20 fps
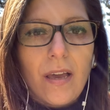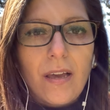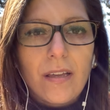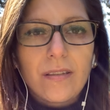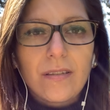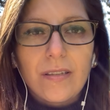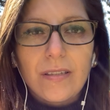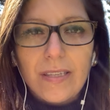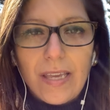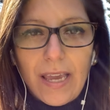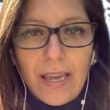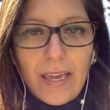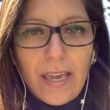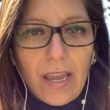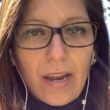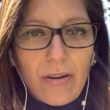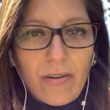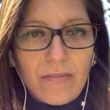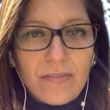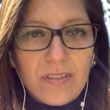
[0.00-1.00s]
to take
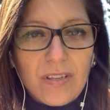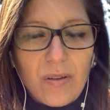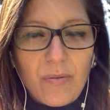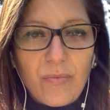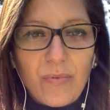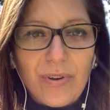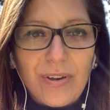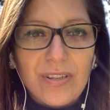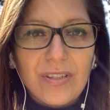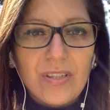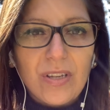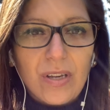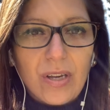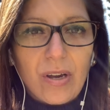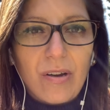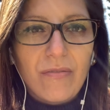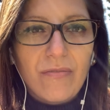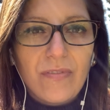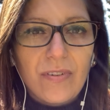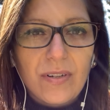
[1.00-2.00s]
care of someone, to
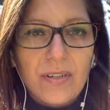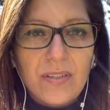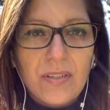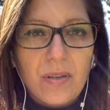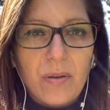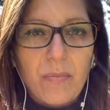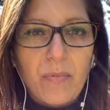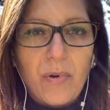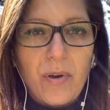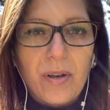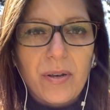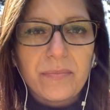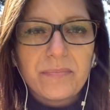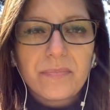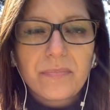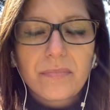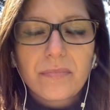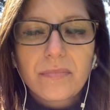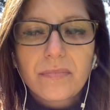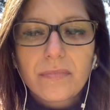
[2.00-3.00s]
comfort someone.
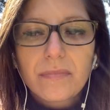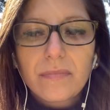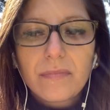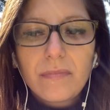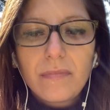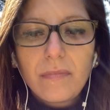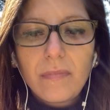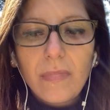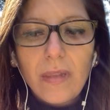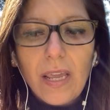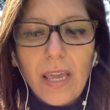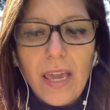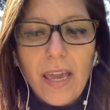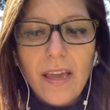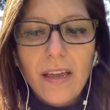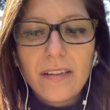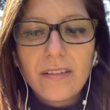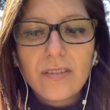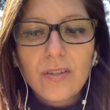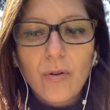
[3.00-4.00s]

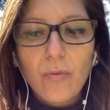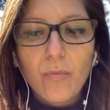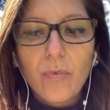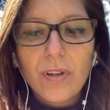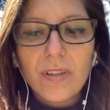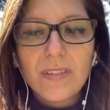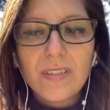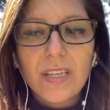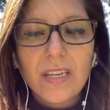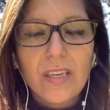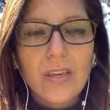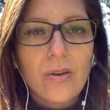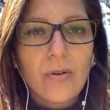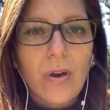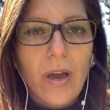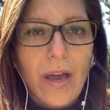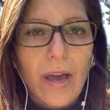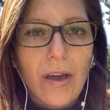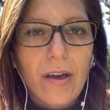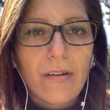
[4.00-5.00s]
And so once that you
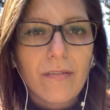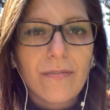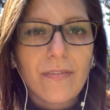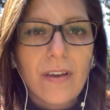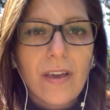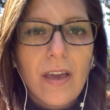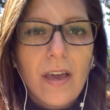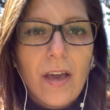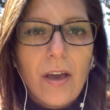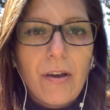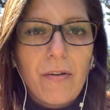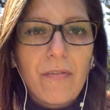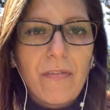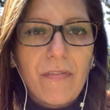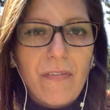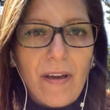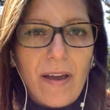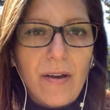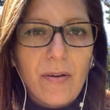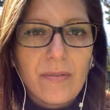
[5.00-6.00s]
have
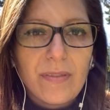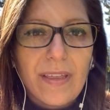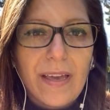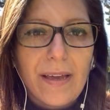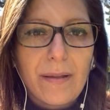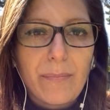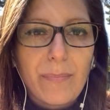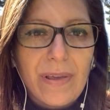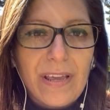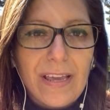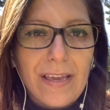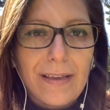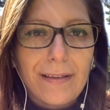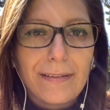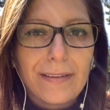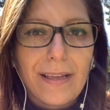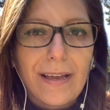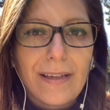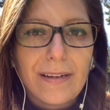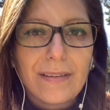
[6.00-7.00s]
found that
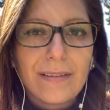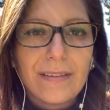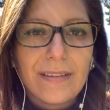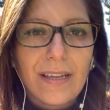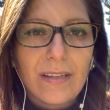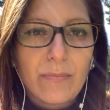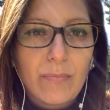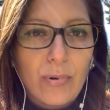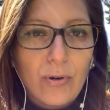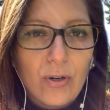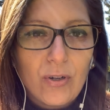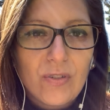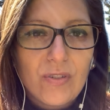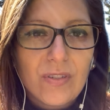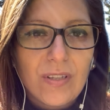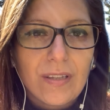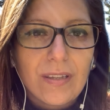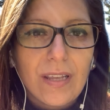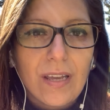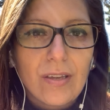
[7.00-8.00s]
being, that
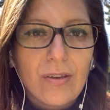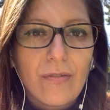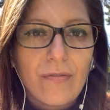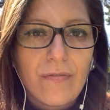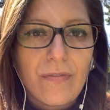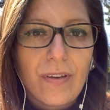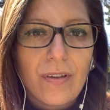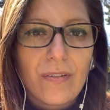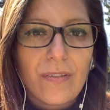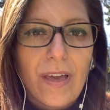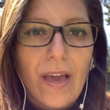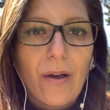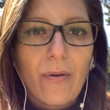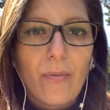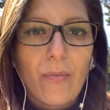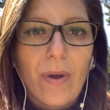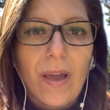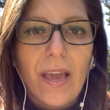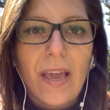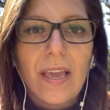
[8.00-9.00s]
person that you feel that
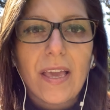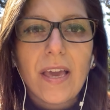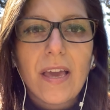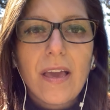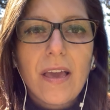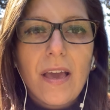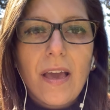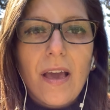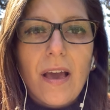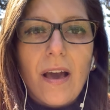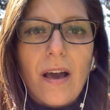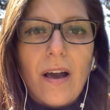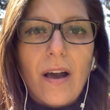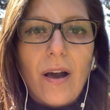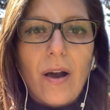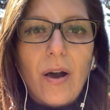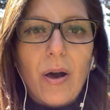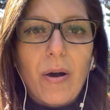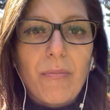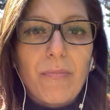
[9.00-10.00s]
way,
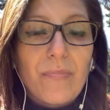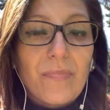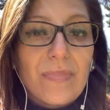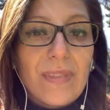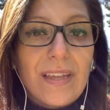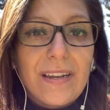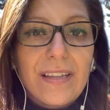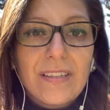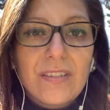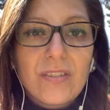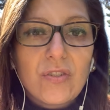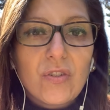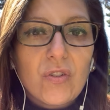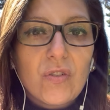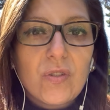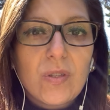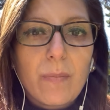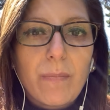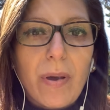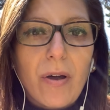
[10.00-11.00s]
then it's
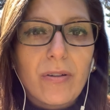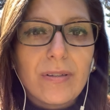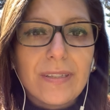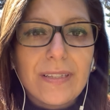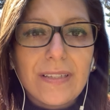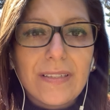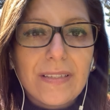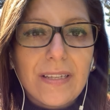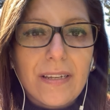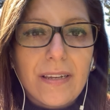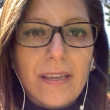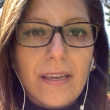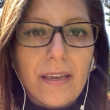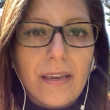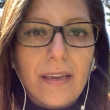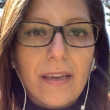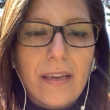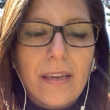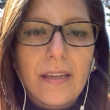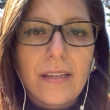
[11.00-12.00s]
just about listening